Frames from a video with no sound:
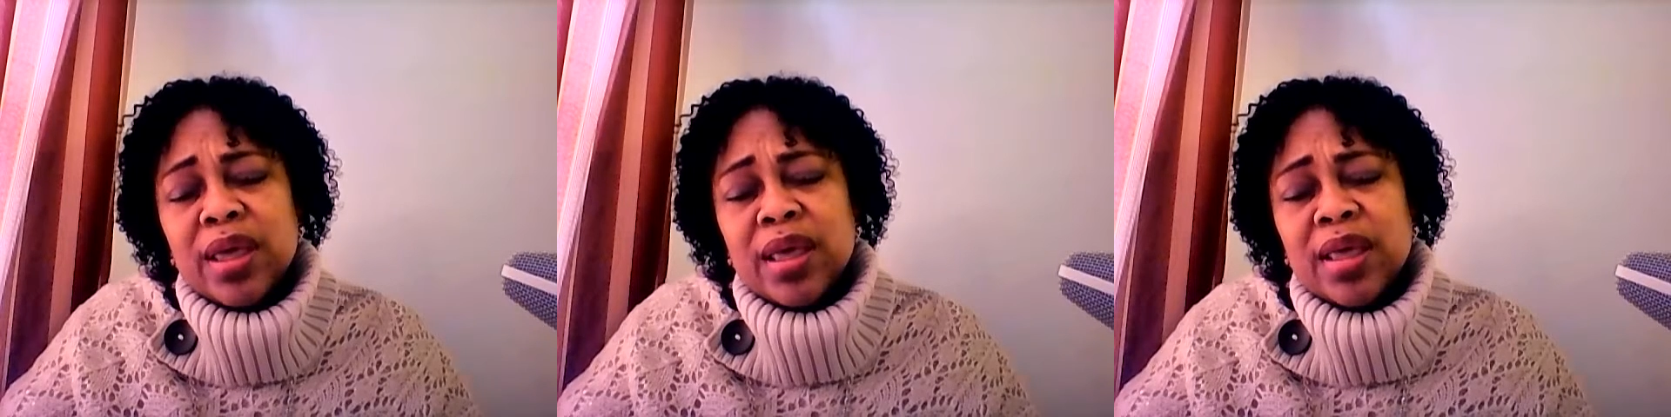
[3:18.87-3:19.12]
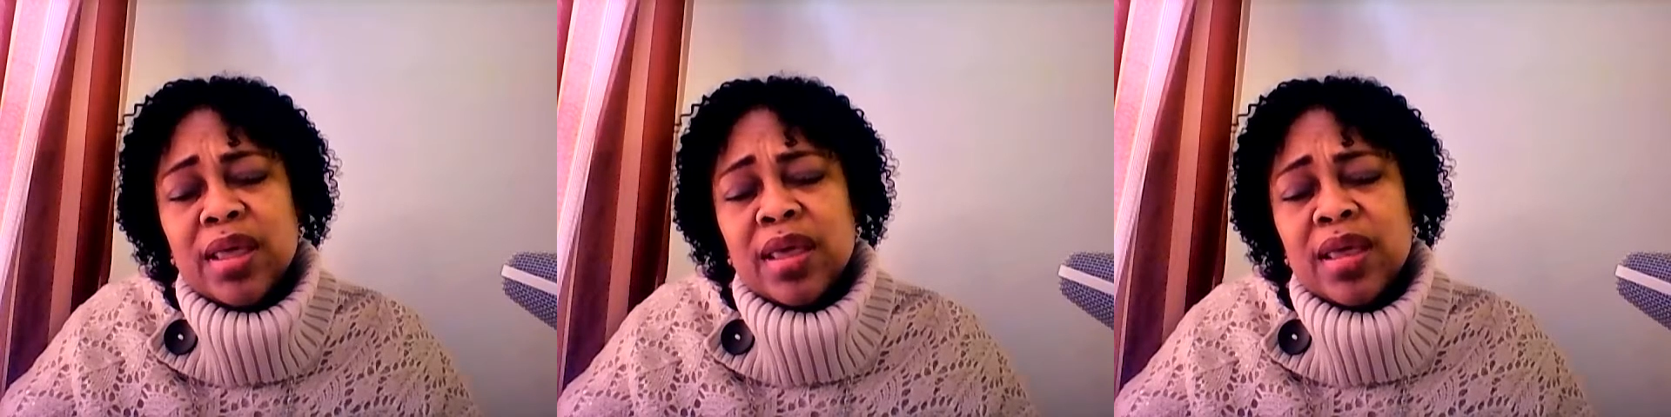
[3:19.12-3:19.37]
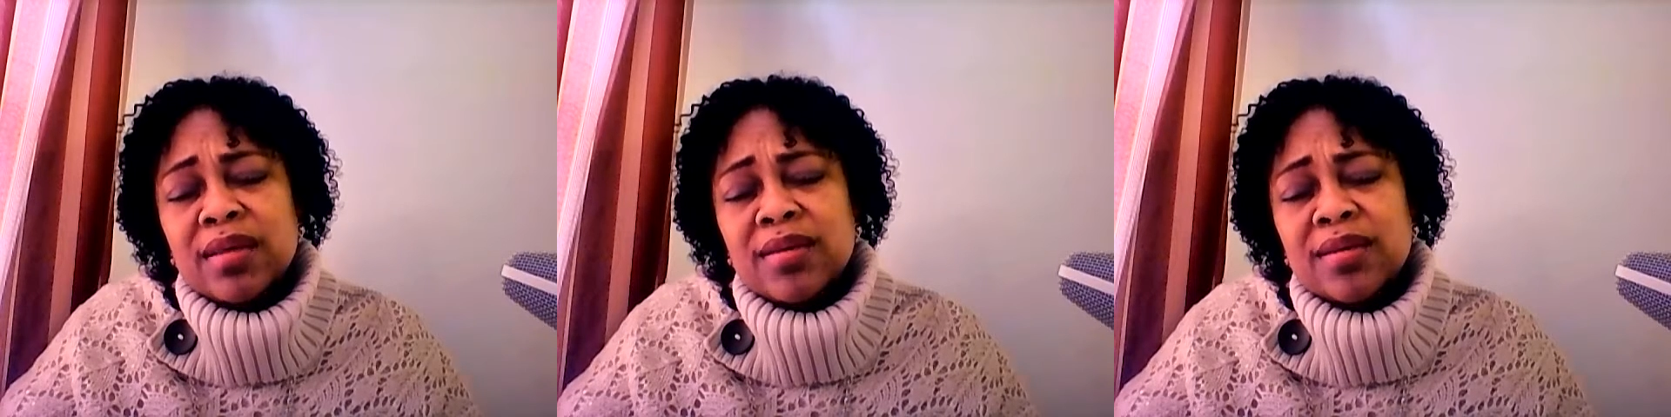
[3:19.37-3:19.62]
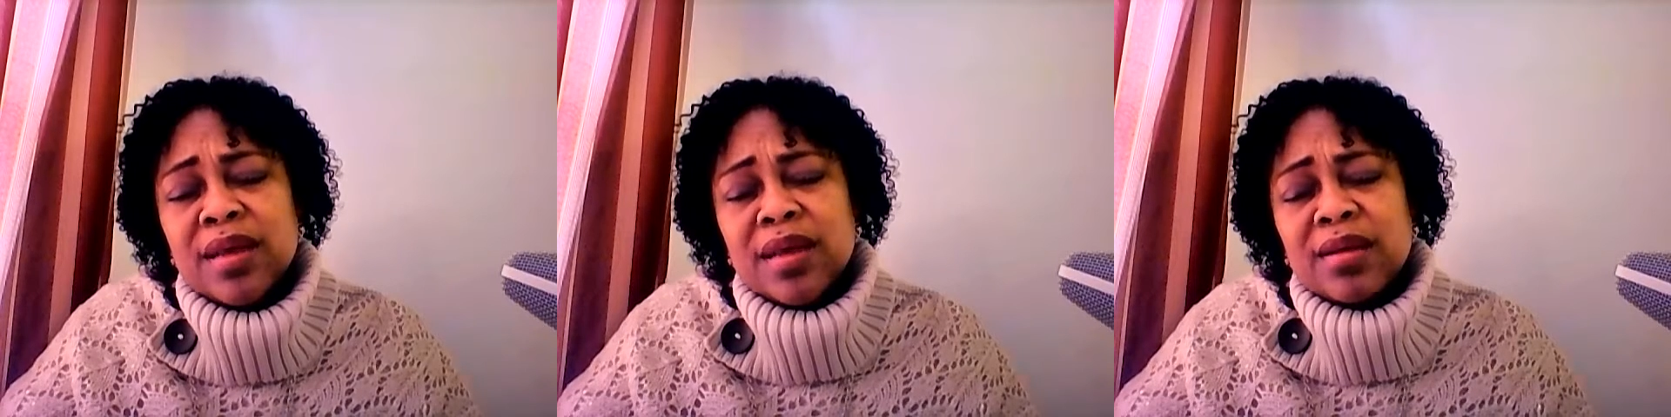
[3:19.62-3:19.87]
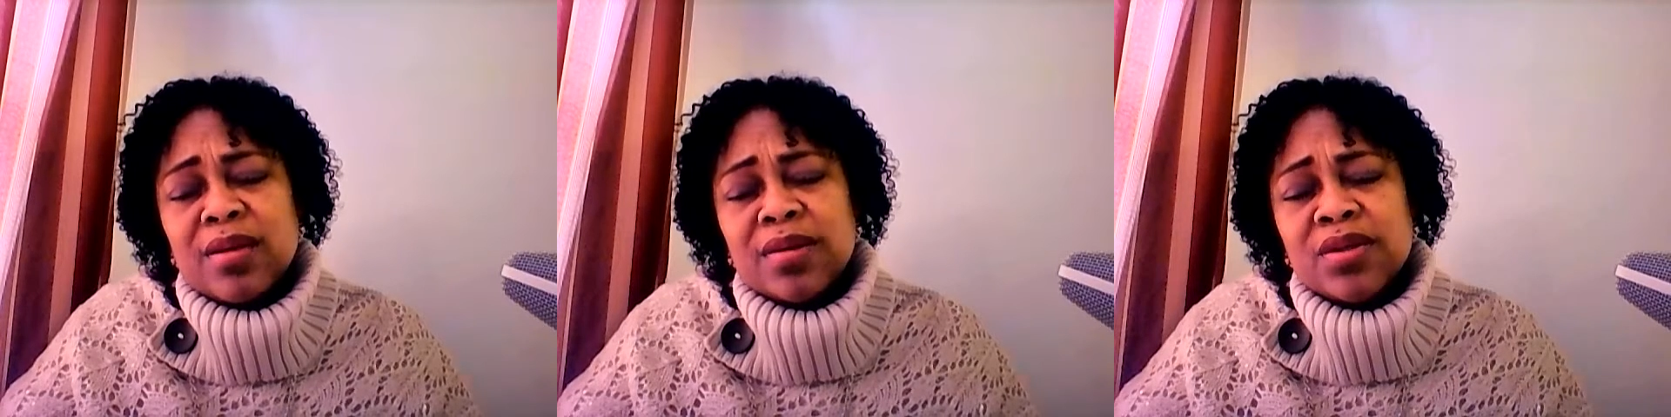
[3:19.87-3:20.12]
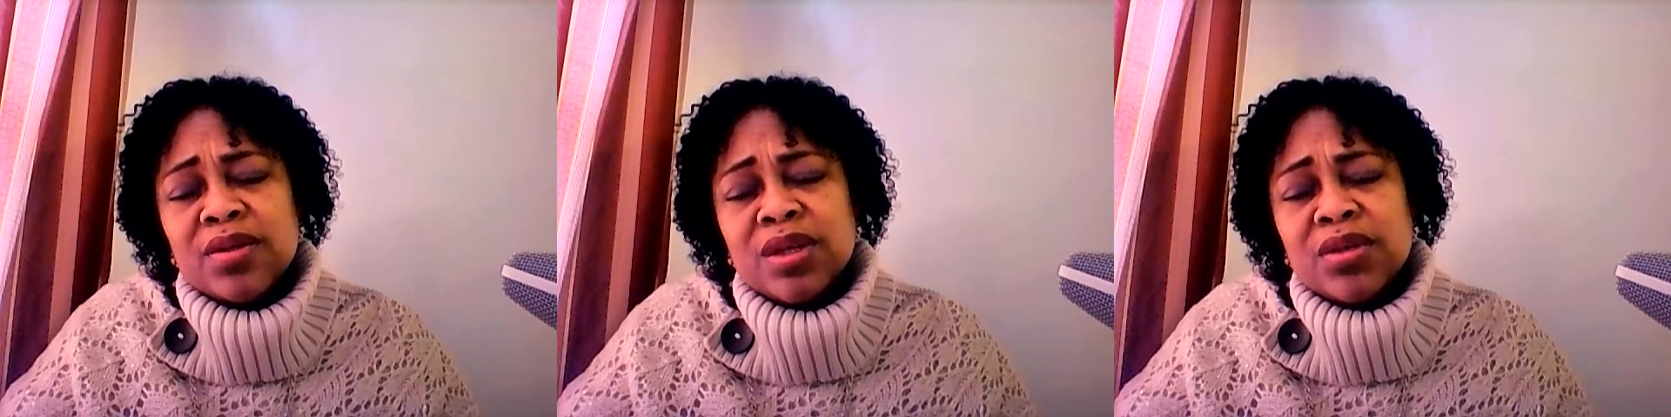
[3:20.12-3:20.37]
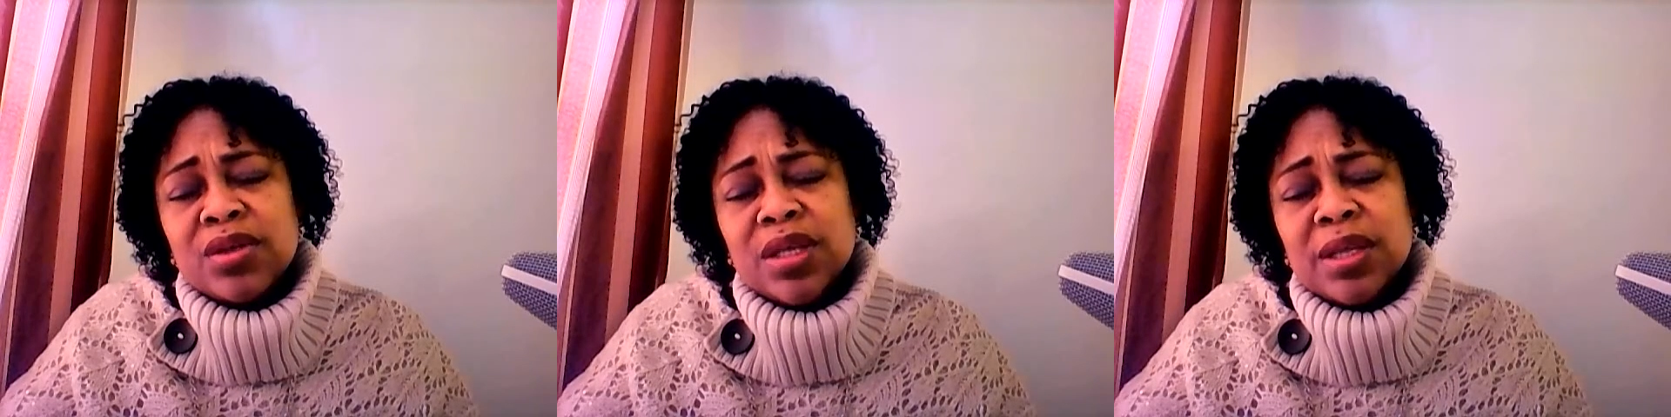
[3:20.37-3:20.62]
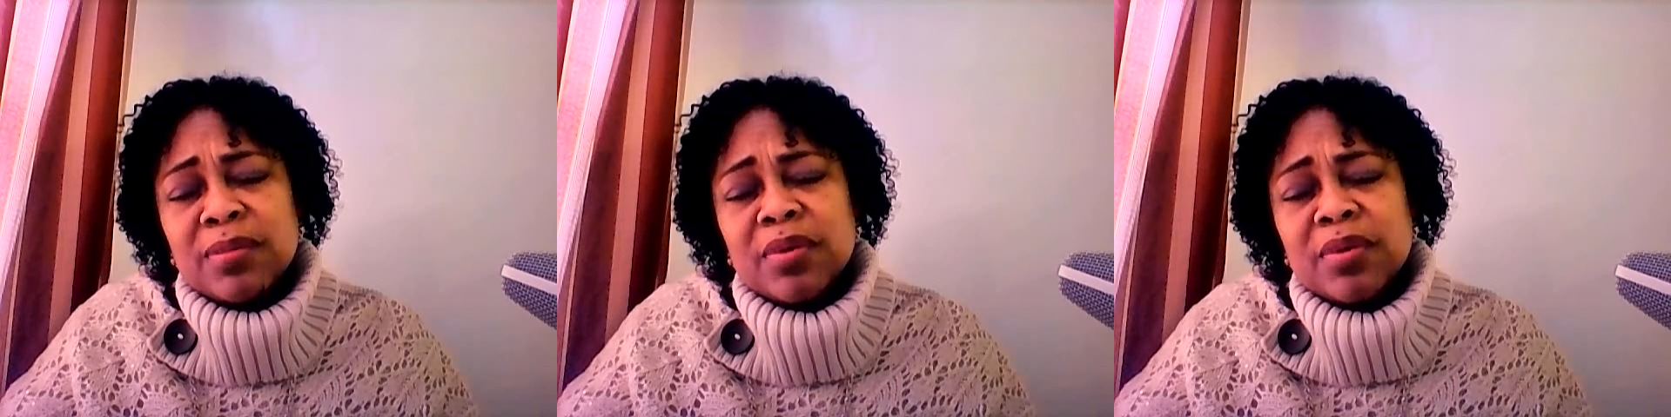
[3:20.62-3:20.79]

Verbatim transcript: against God's children today,